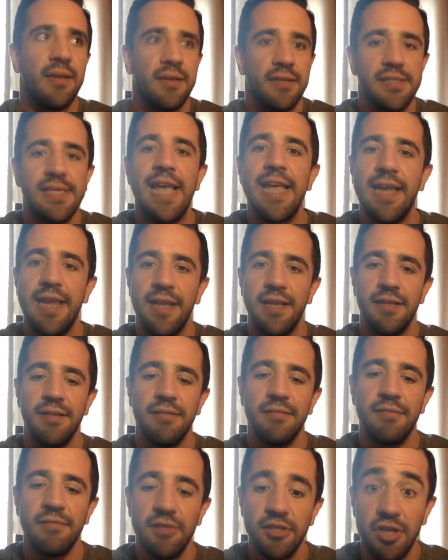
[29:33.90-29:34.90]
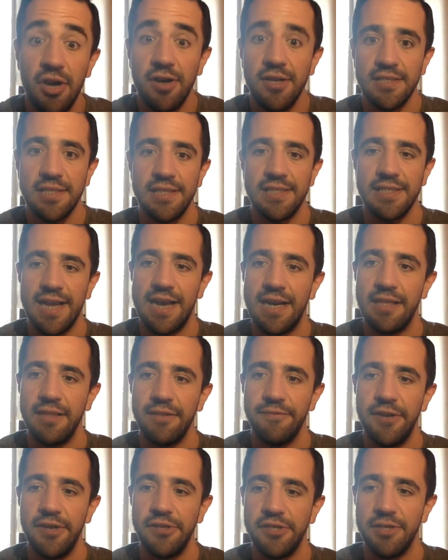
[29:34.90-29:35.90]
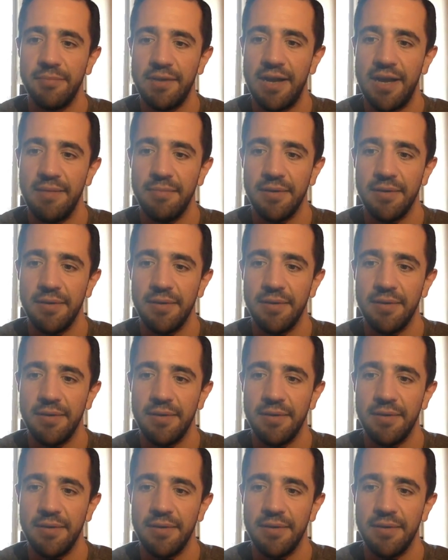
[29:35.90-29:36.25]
taking chances again in the future, mate,